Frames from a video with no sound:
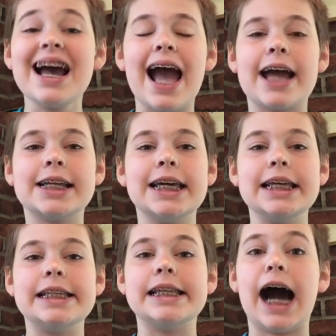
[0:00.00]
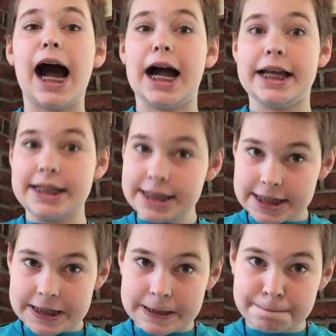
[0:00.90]
and he
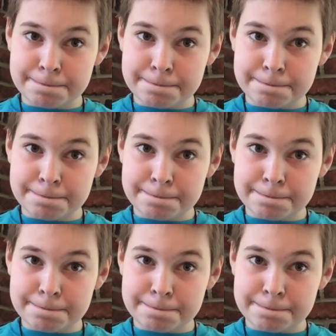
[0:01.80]
dies.